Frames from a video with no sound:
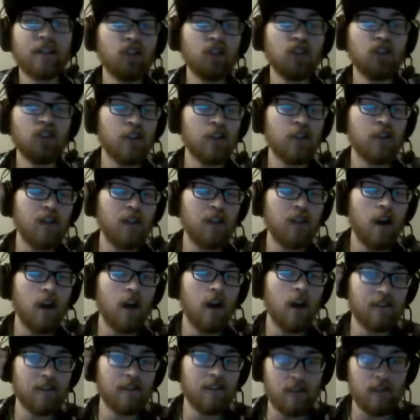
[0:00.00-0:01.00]
Judge
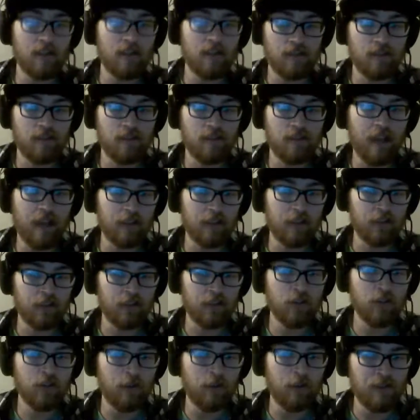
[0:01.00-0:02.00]
does his Alex
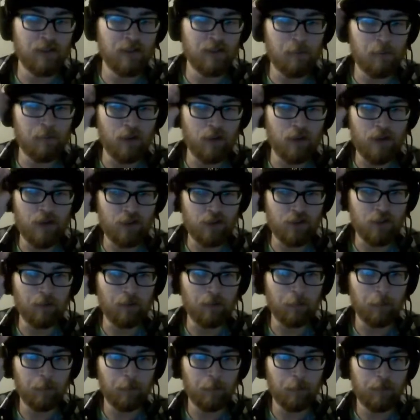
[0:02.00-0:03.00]
Jones
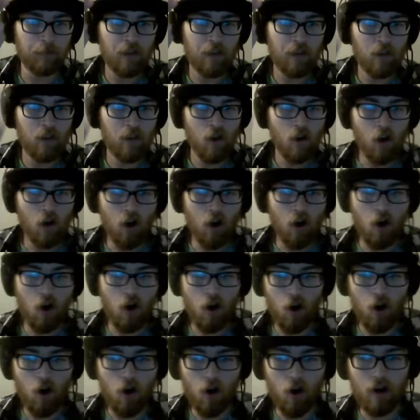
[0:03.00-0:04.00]
impression
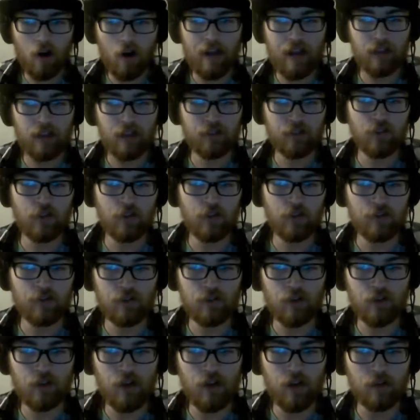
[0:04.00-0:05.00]
on Alex Jones's
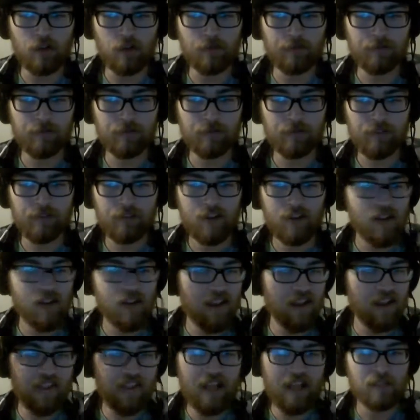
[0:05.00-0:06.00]
show,
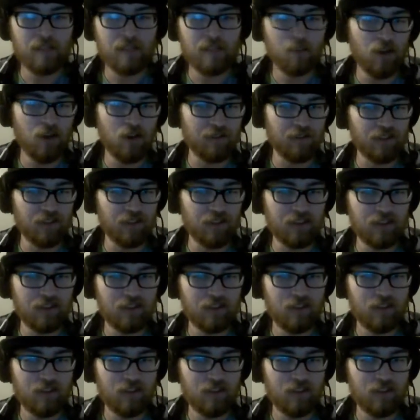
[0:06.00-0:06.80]
and that's perfect.